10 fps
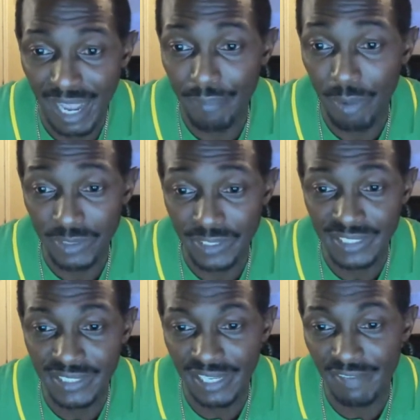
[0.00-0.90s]
I'll post
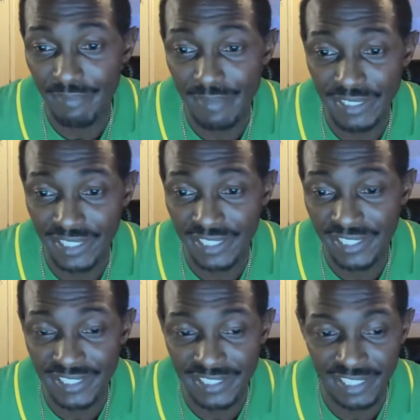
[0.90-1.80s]
information and
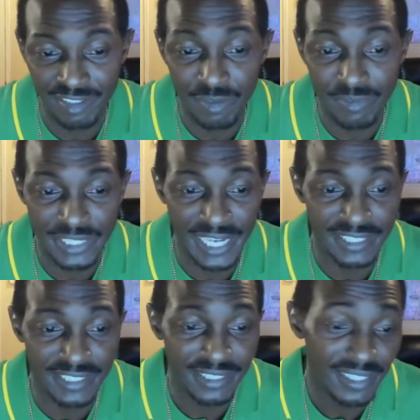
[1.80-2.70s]
things in the group
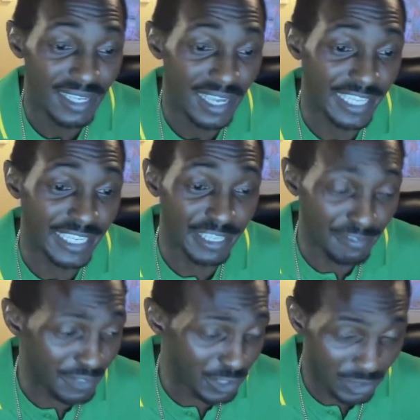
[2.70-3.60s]
chat, and then
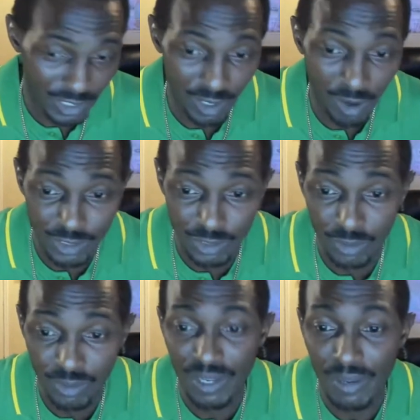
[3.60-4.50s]
individuals can
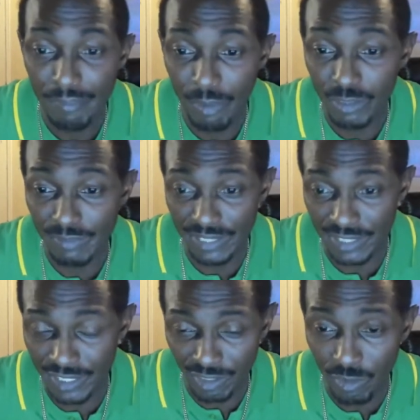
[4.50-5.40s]
also post
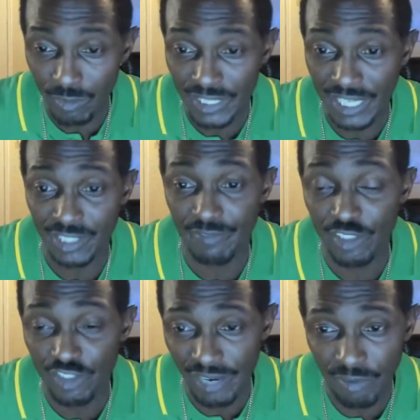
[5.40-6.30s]
messages in the group chat. So if
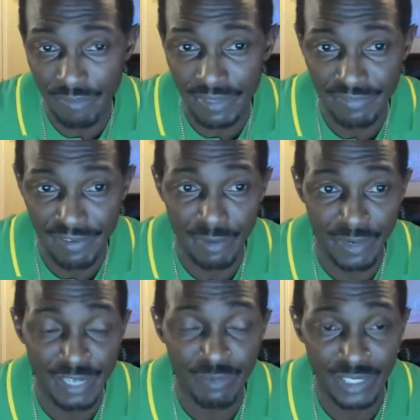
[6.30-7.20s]
you travel with me, family,
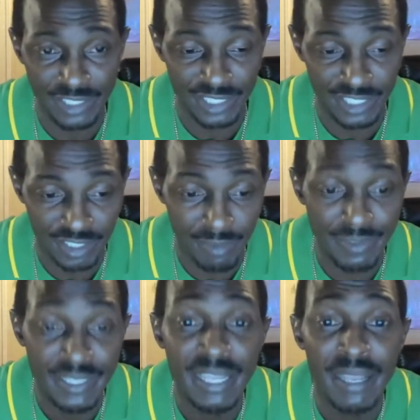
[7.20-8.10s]
or anyone that's looking to
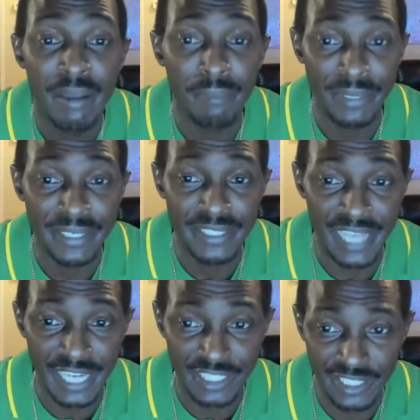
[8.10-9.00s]
come with me, please
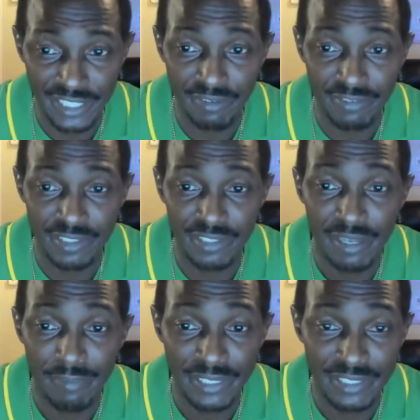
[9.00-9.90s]
add yourself.
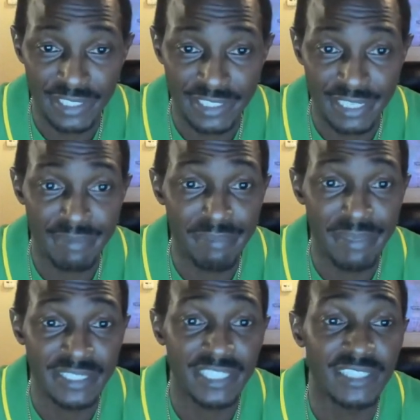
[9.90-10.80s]
Please just send me a
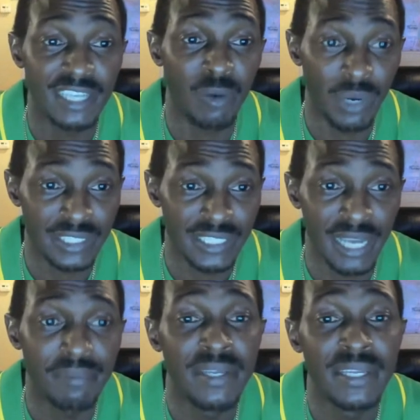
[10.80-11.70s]
message on
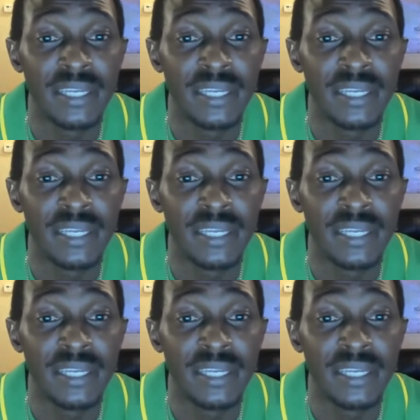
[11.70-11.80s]
WhatsApp